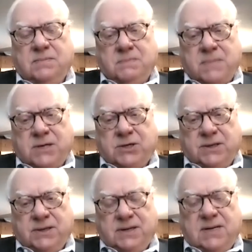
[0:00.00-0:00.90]

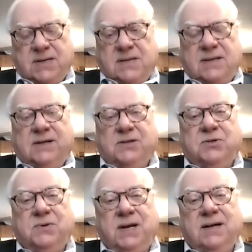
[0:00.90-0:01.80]
mission that
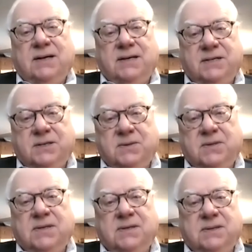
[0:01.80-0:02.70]
is uniquely
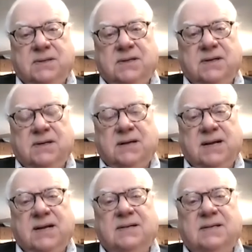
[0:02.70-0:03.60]
suited to the
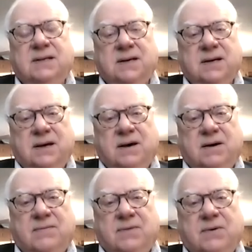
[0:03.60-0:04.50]
needs
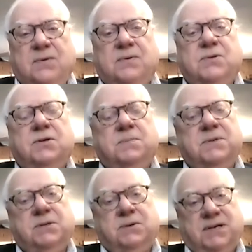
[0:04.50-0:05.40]
of the Lutheran Church
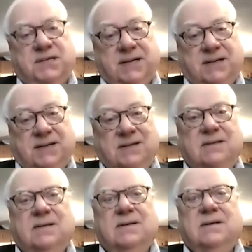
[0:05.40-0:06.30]
Missouri Synod.
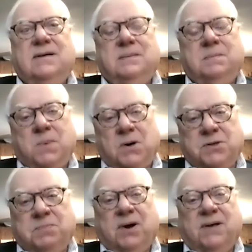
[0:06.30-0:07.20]

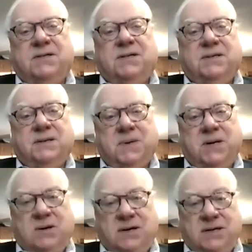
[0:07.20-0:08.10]
Most Protestant
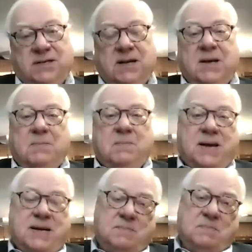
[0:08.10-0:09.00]
seminaries
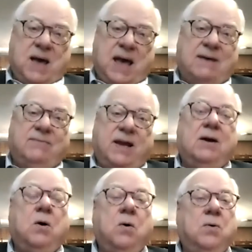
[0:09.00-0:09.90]
may have
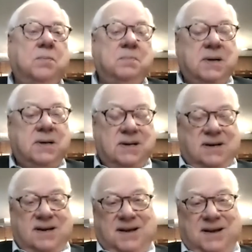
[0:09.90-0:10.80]
a home
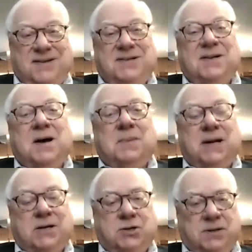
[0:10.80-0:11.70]
uh,
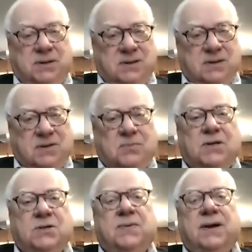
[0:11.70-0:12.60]
denomination to
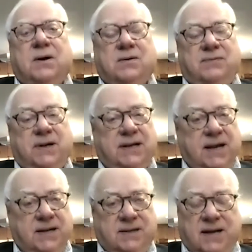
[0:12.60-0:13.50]
which they are
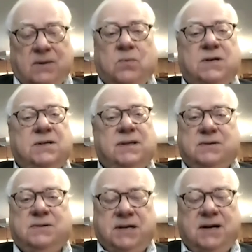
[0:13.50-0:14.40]
affiliated and which they
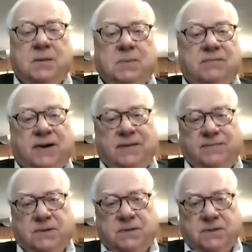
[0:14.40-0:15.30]
are seeking to be
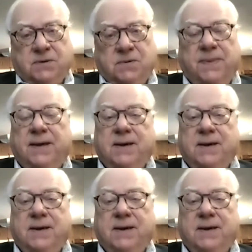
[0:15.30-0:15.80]
faithful to,